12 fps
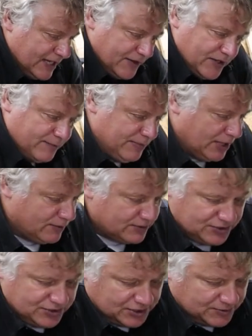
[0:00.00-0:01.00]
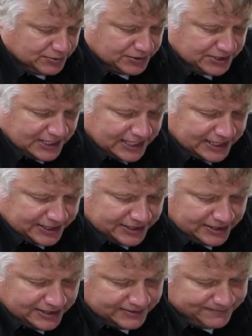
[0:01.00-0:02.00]
The belt was just put on
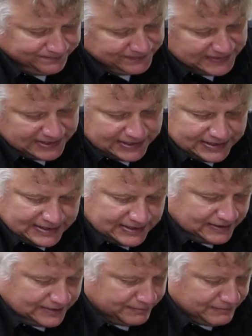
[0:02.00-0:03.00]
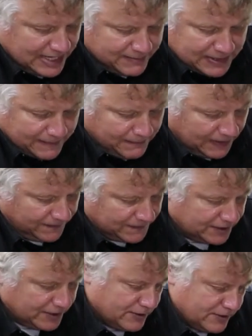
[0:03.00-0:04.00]
maybe a month
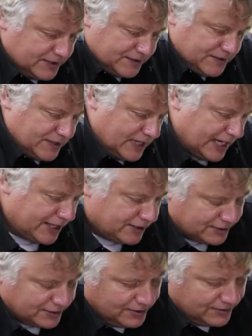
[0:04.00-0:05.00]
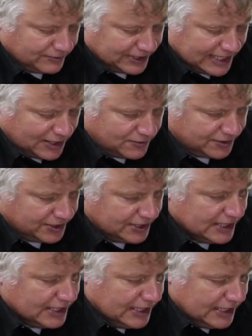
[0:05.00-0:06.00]
ago because the idler went out,
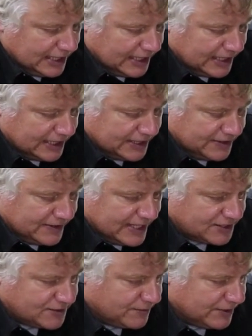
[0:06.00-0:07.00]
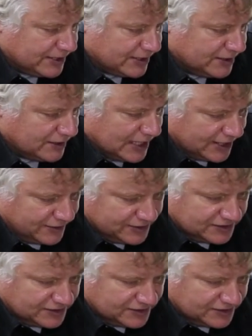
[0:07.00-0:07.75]
and that's when a lot of this